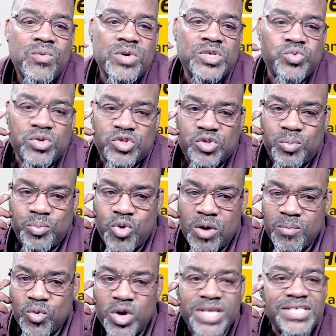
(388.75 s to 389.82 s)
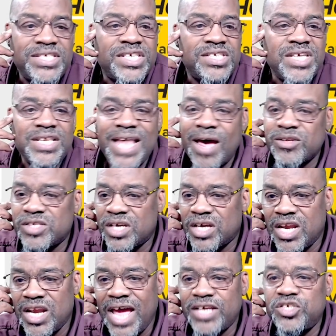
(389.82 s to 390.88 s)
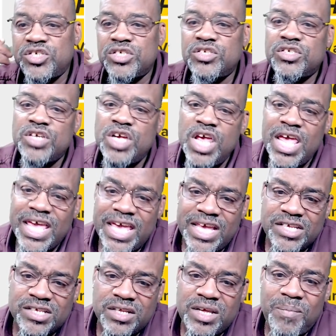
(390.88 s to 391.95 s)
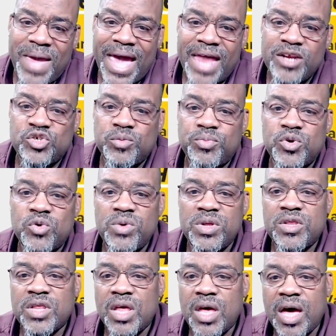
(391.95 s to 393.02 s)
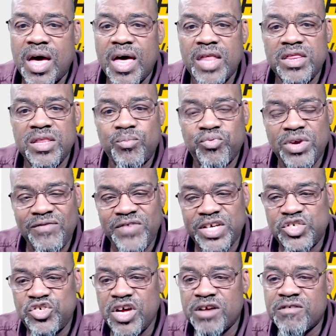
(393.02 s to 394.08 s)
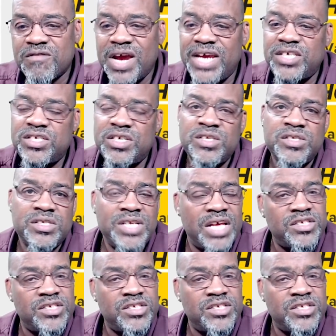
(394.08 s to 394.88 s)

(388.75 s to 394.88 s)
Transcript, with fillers: which will support more than 60,000 connections, easily manageable with uh, the previous generations.